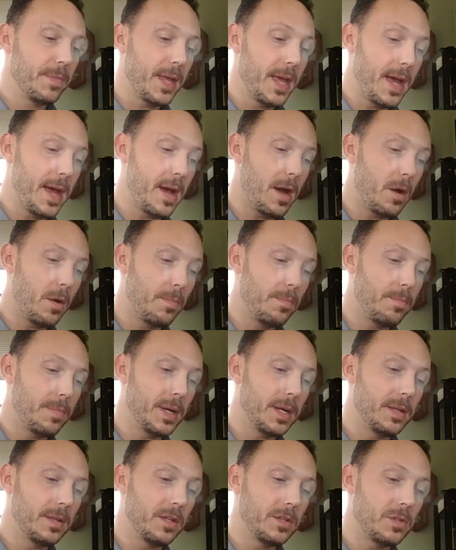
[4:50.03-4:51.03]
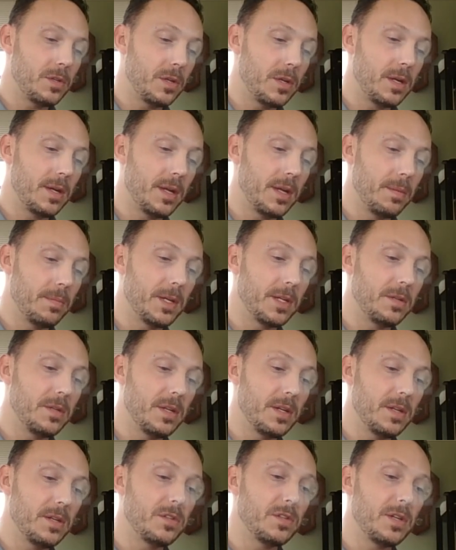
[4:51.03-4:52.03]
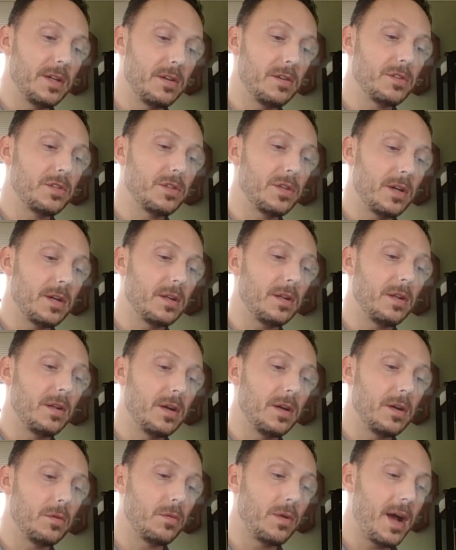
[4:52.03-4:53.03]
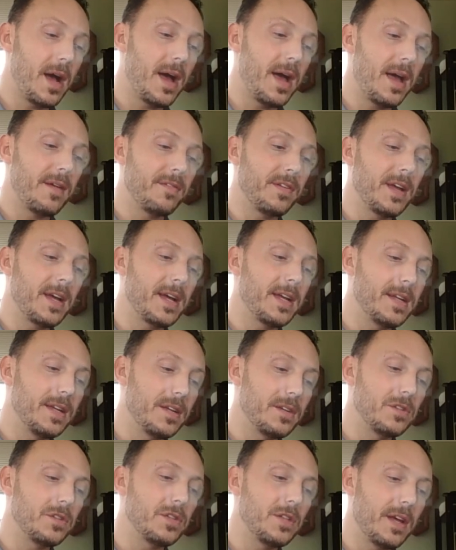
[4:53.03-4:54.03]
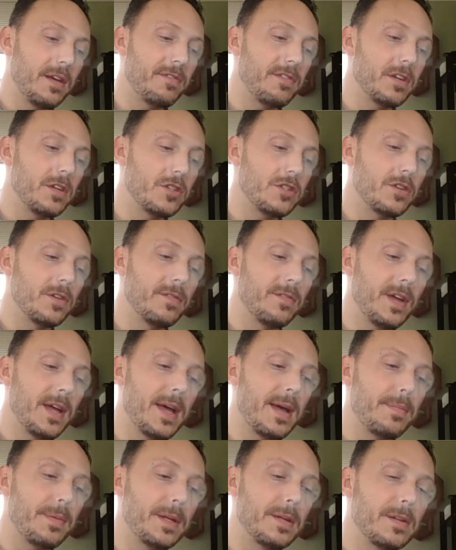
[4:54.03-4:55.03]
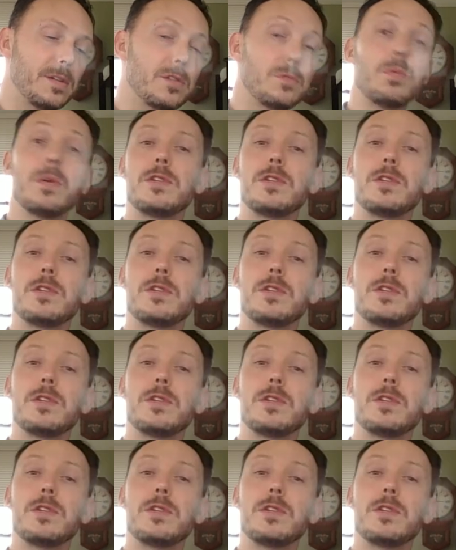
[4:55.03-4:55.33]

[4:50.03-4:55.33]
How, by this argument, does Aristotle arrive at his definition of happiness,